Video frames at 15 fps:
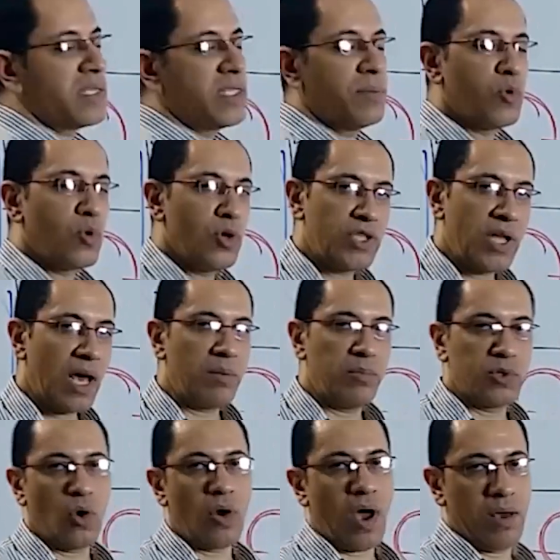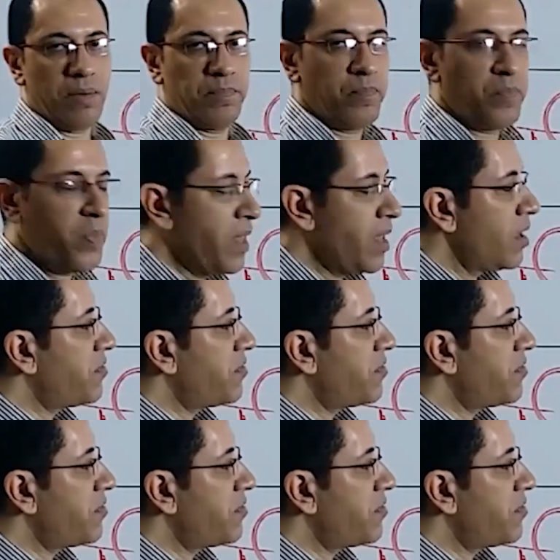fibers in the form